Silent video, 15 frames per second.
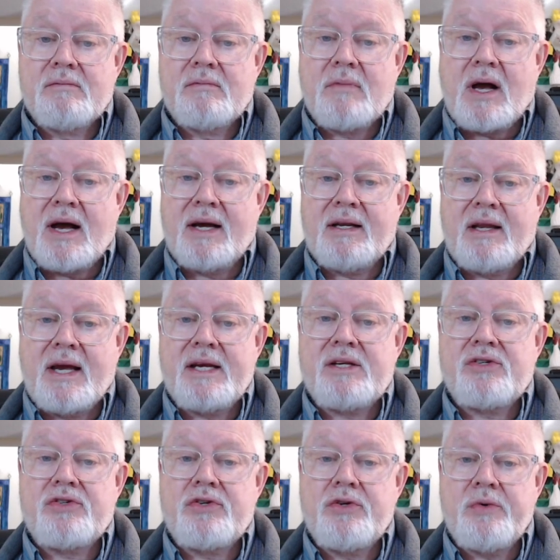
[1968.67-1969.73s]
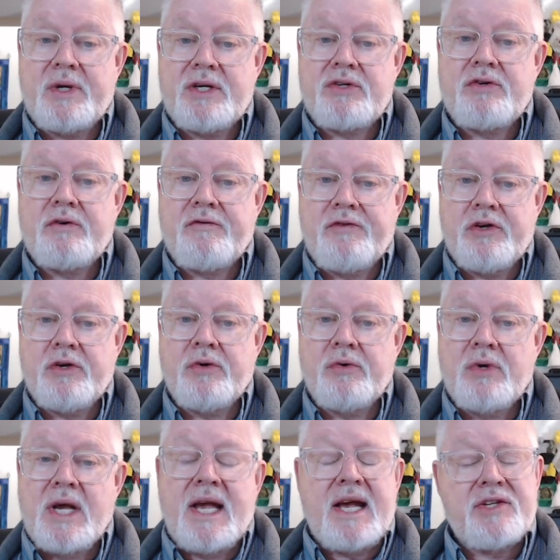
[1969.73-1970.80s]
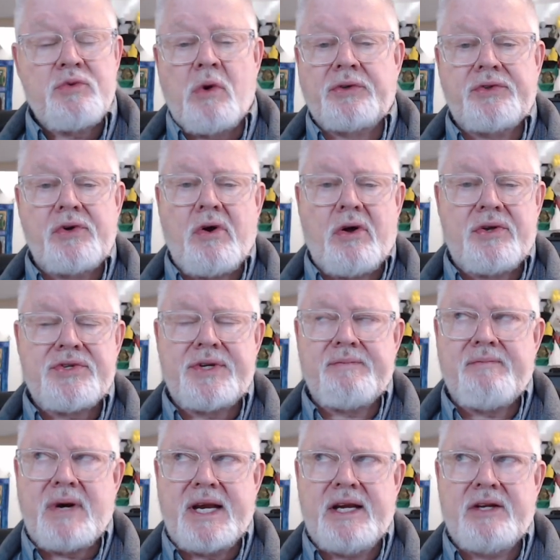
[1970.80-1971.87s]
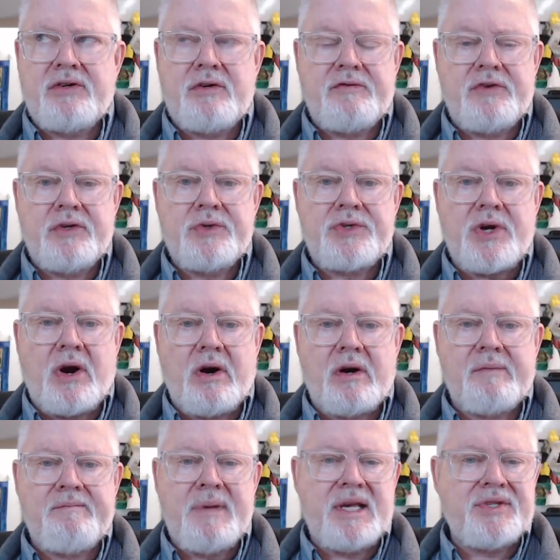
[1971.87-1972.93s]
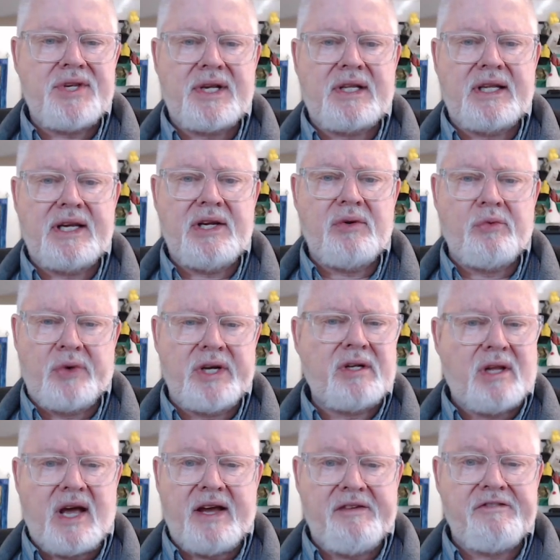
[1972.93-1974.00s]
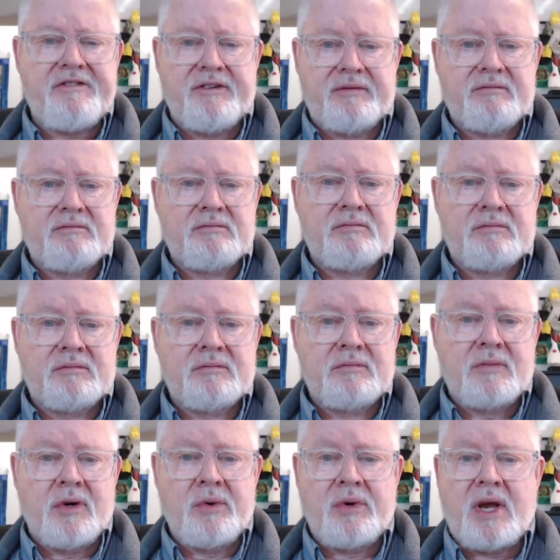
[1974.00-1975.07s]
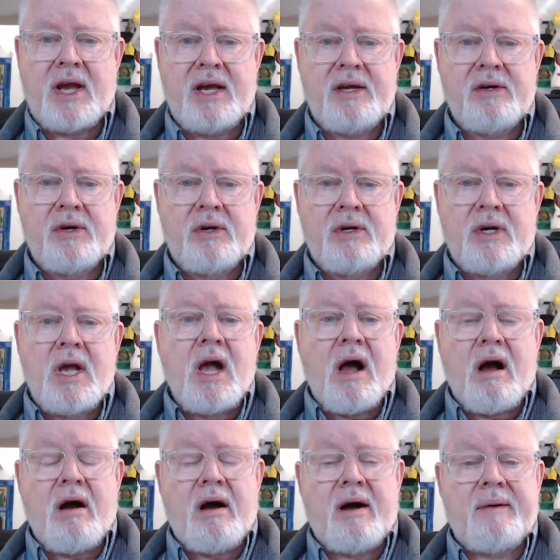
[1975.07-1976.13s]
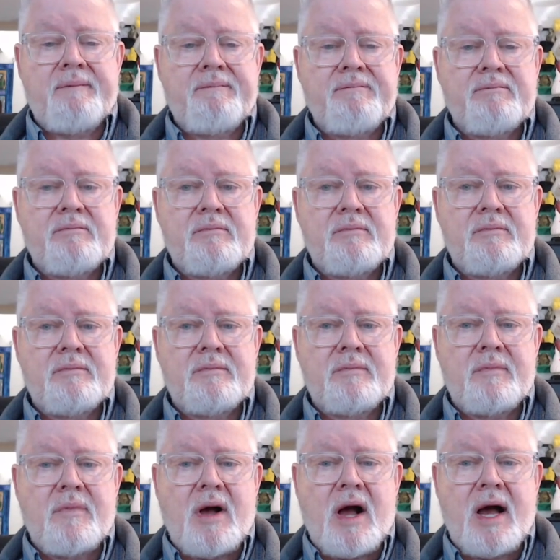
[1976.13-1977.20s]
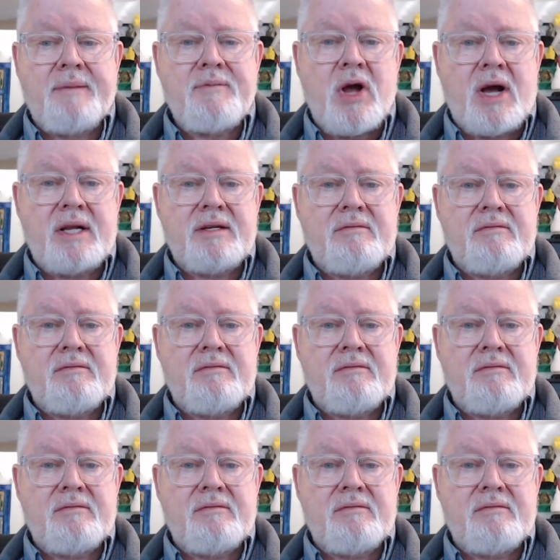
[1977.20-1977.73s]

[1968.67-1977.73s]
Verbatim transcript: I like to interview. As Walter calls it, my interviews are basically real life. Okay? I'm not